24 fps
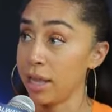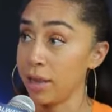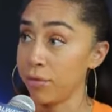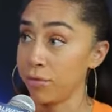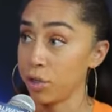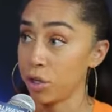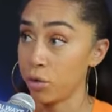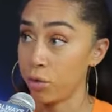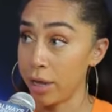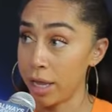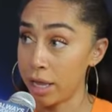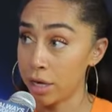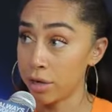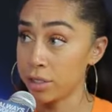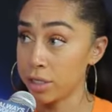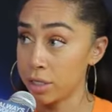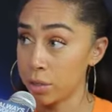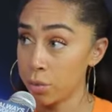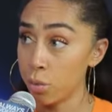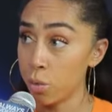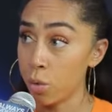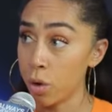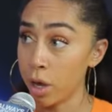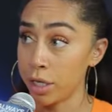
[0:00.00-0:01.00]
If the creator
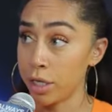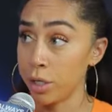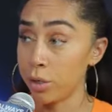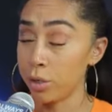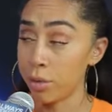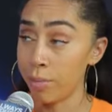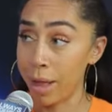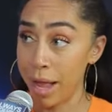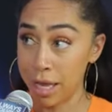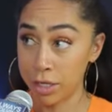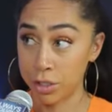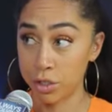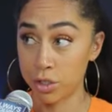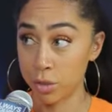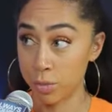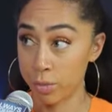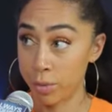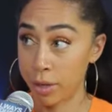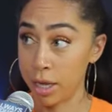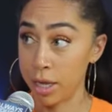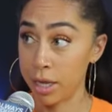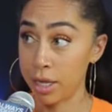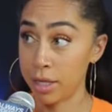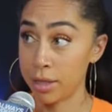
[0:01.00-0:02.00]
didn't want you to
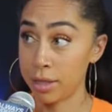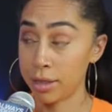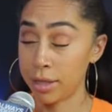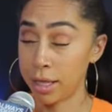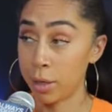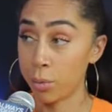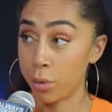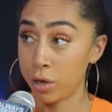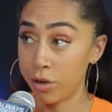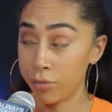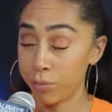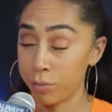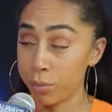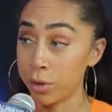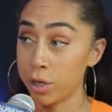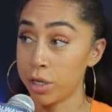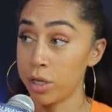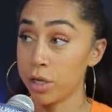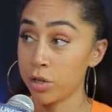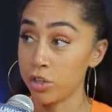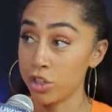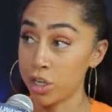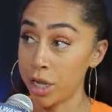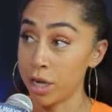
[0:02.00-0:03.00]
masturbate, they would have
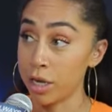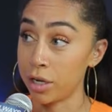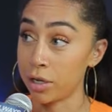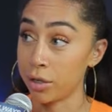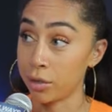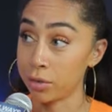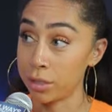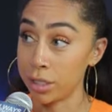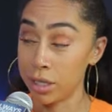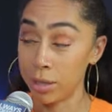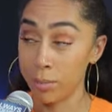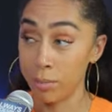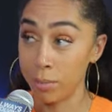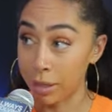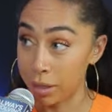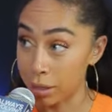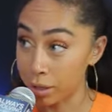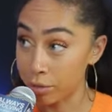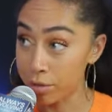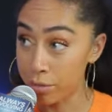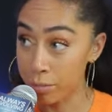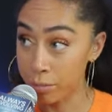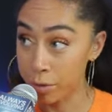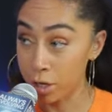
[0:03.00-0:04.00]
put your genitals in the
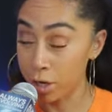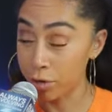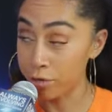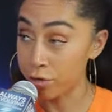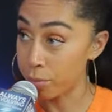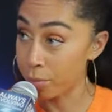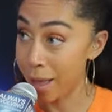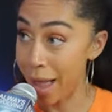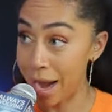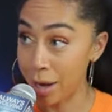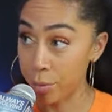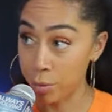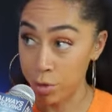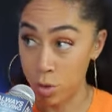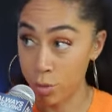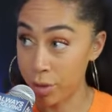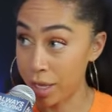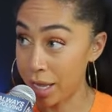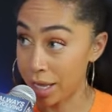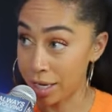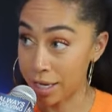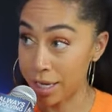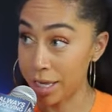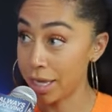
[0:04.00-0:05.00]
middle of, the, of your back where you
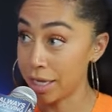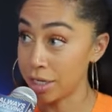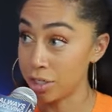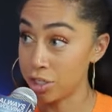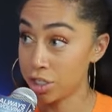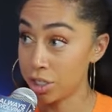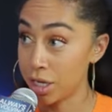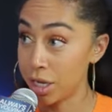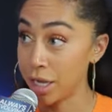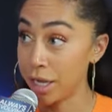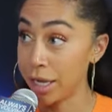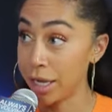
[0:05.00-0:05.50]
can't itch.